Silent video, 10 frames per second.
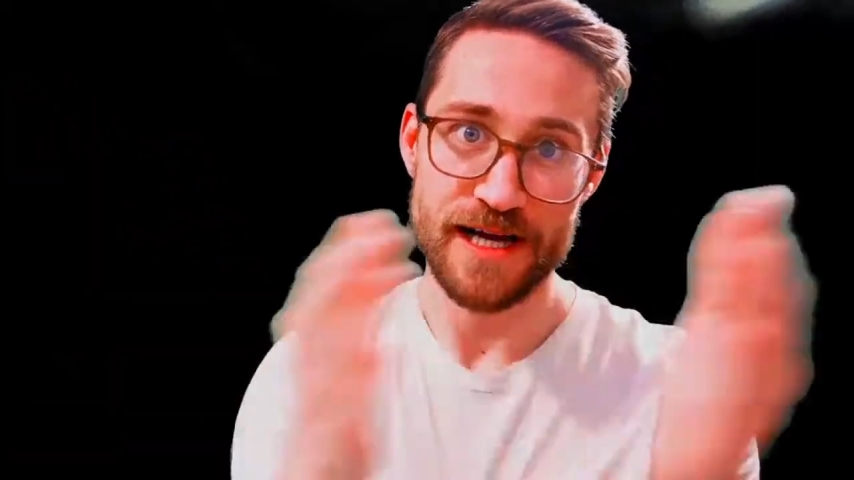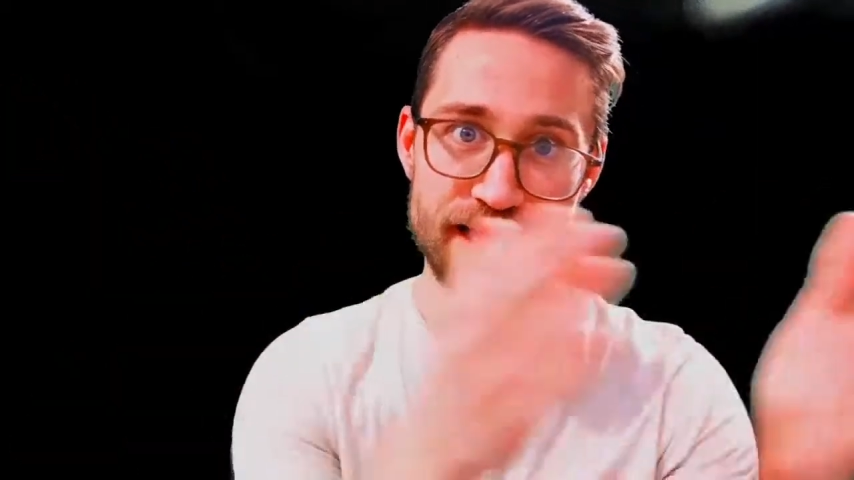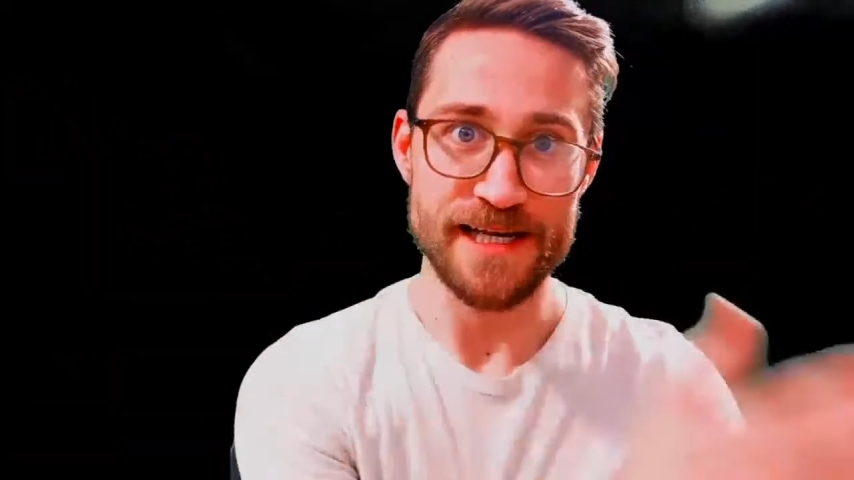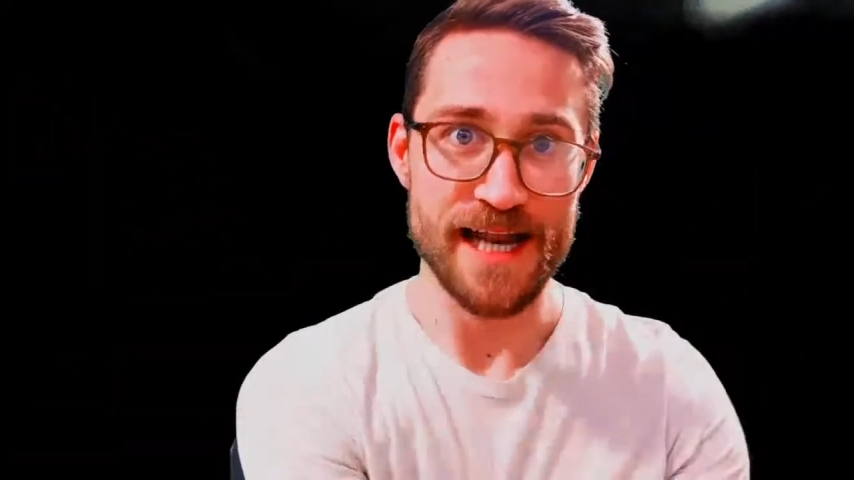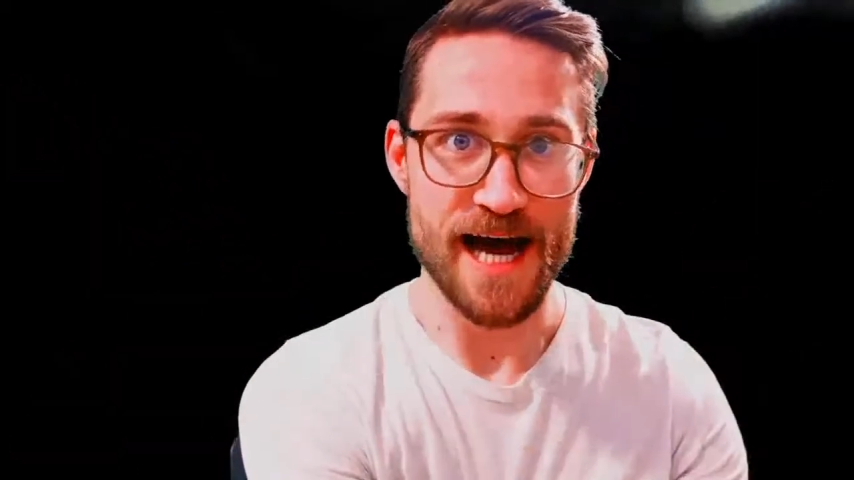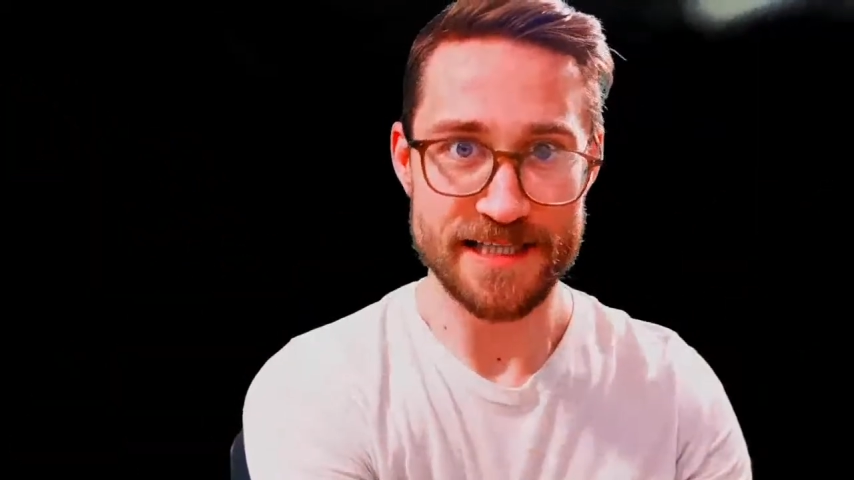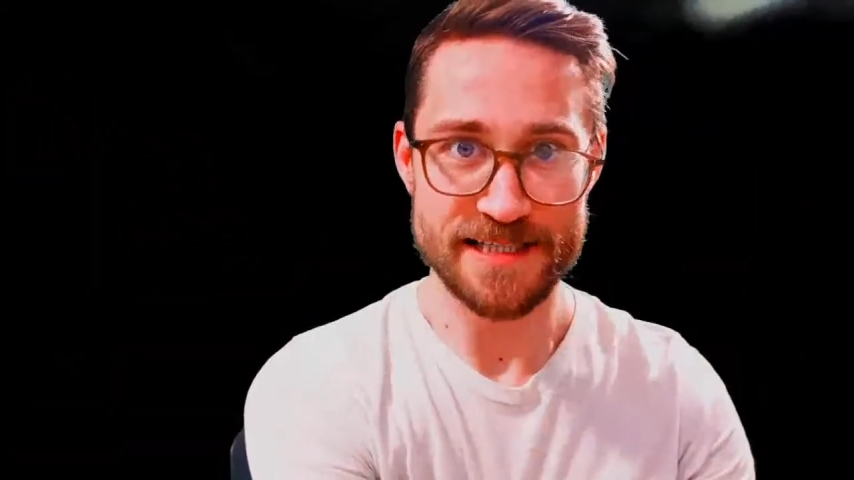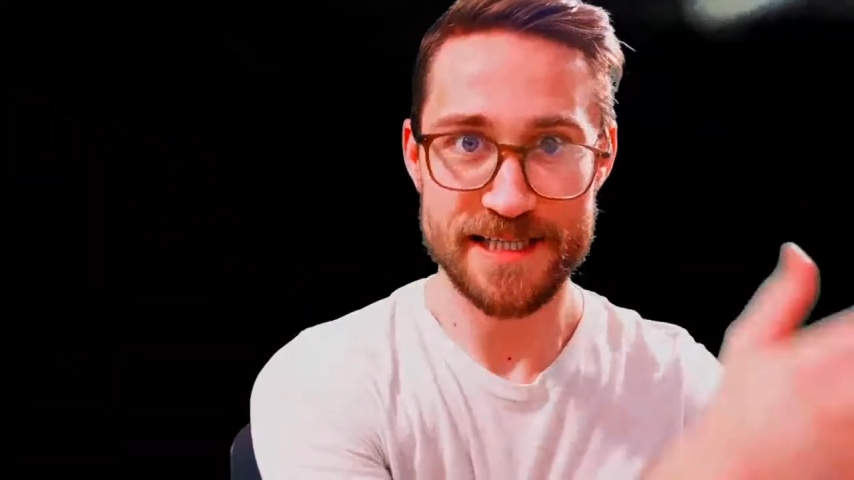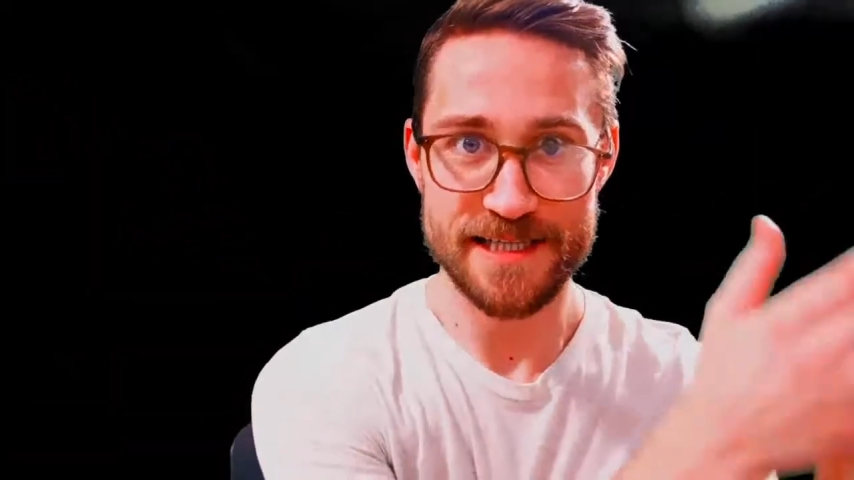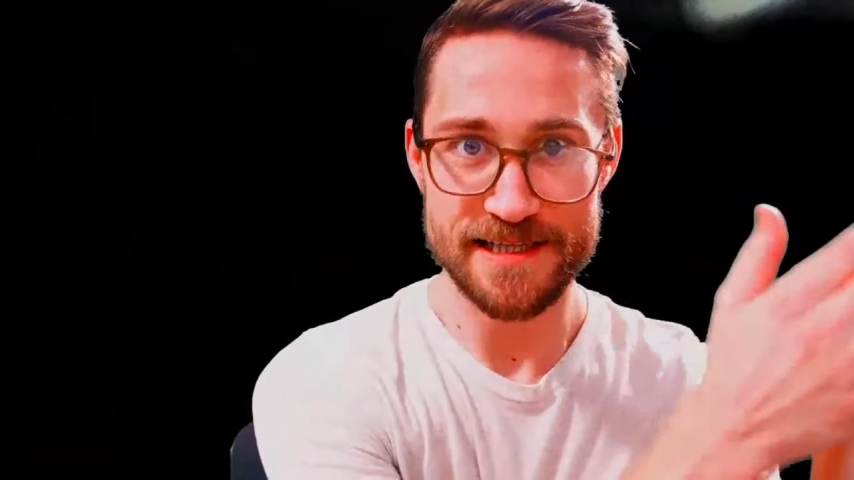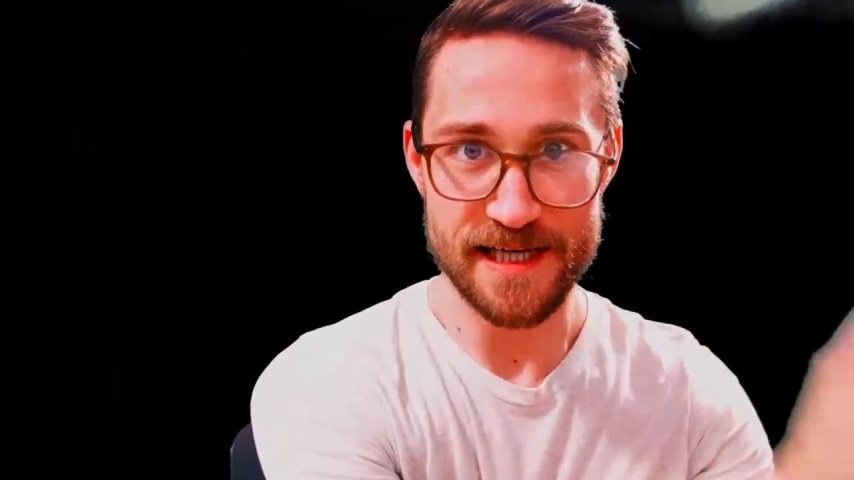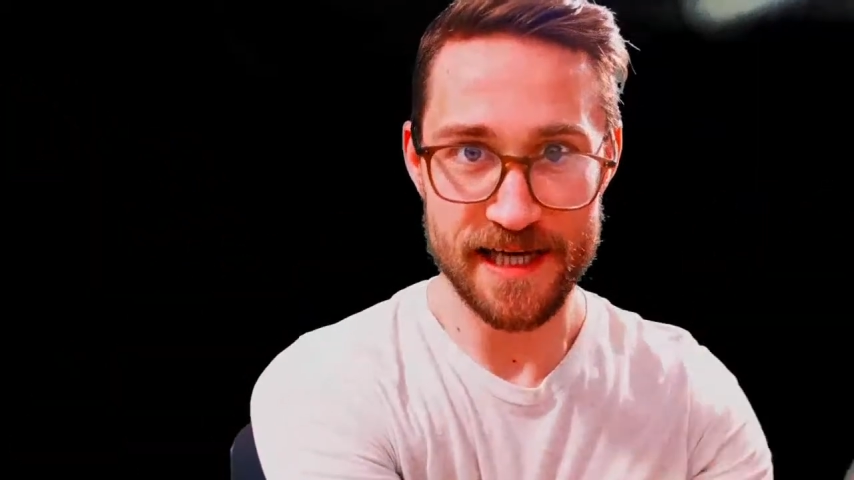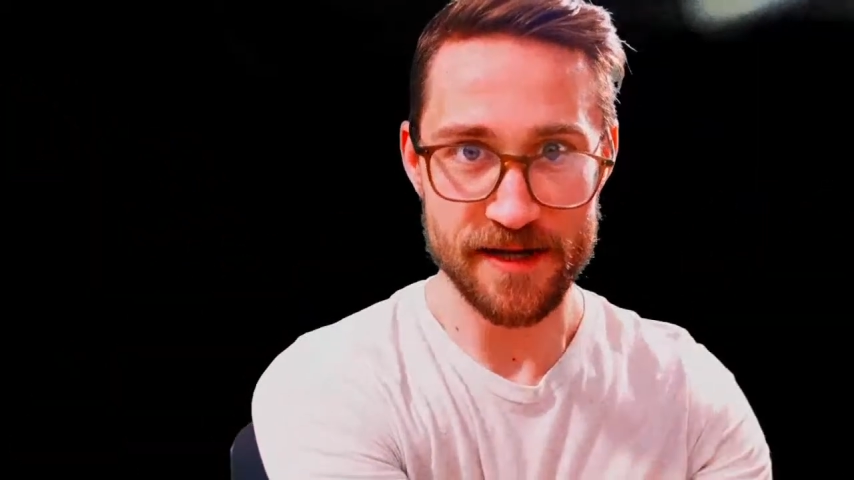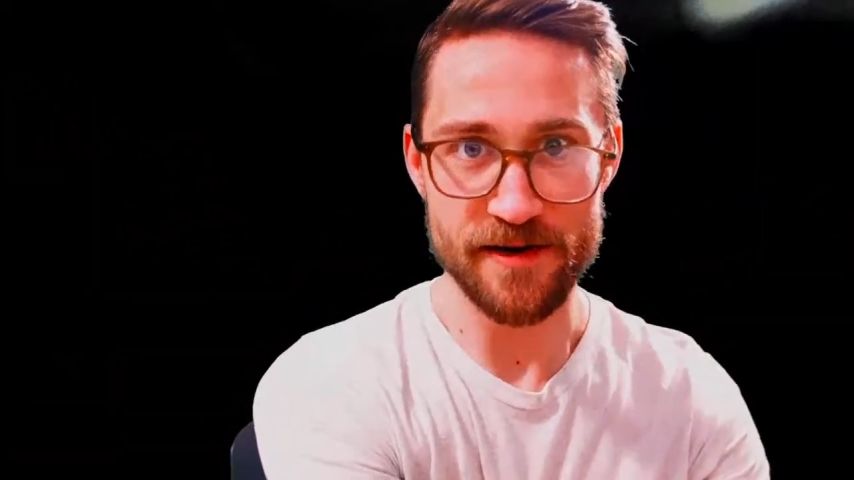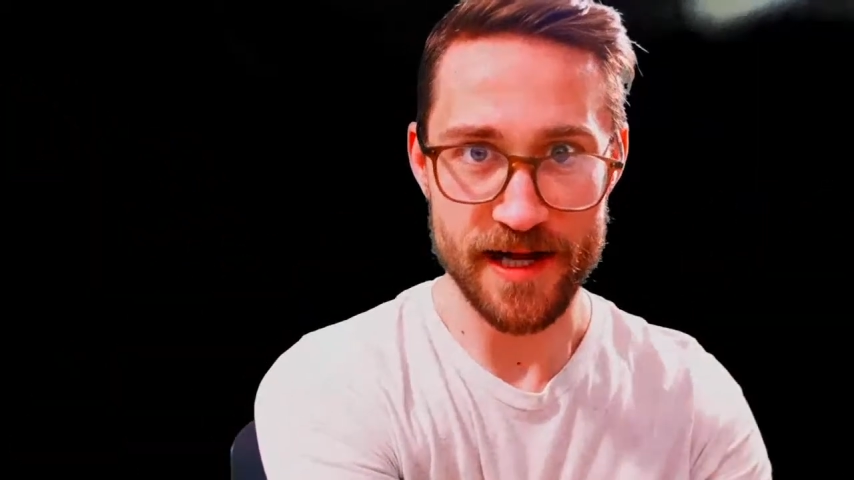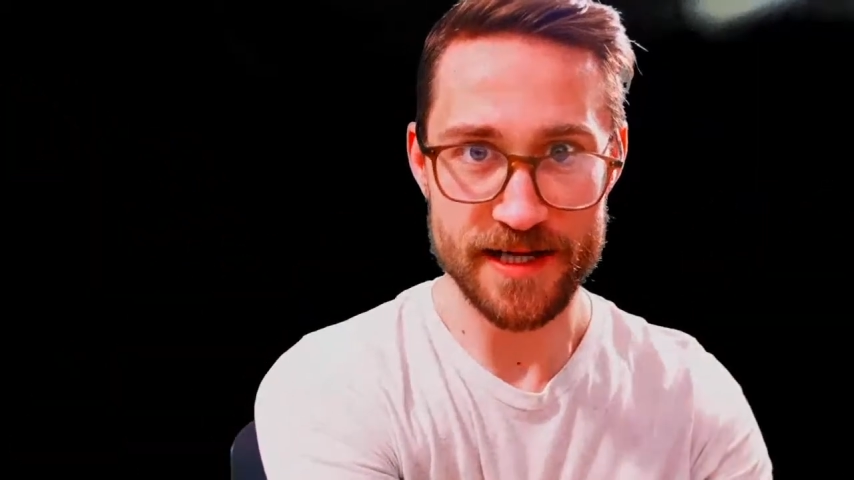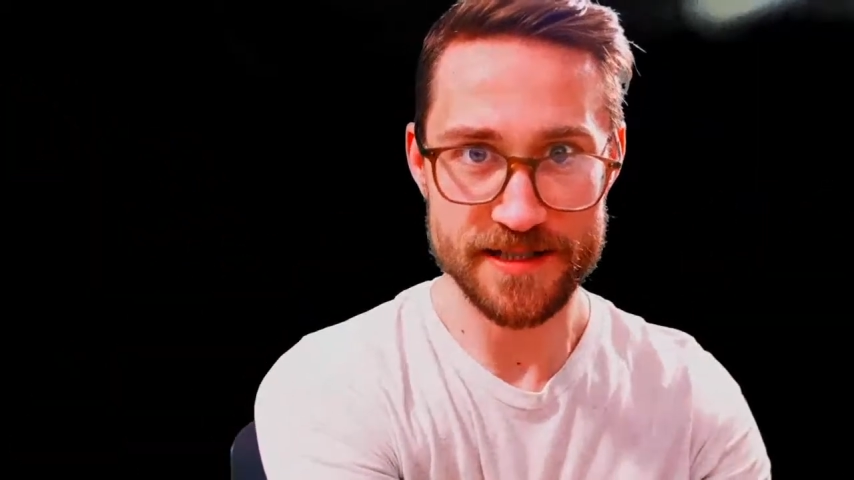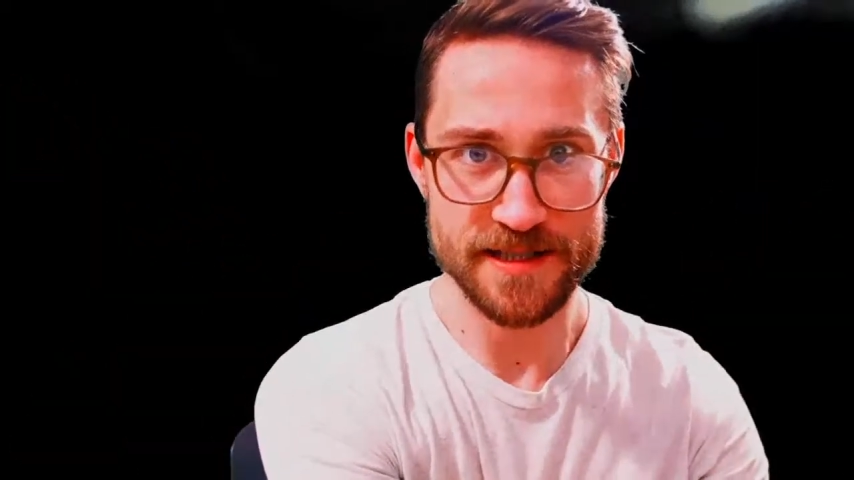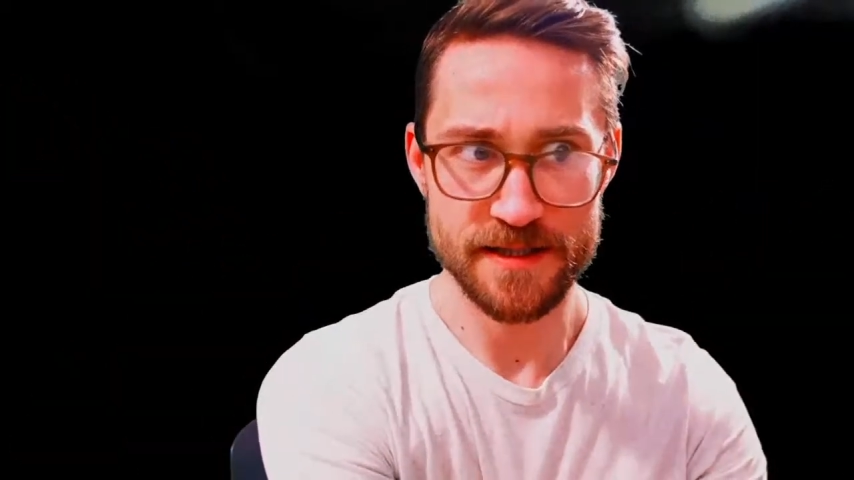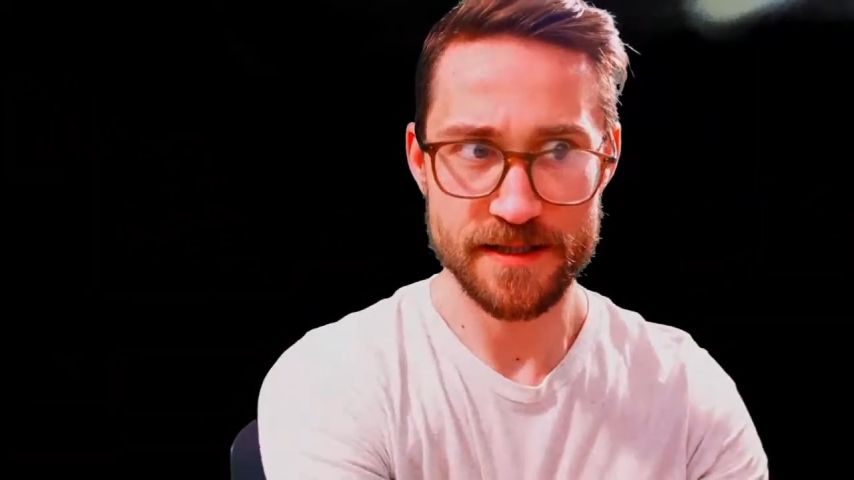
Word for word: not the internet.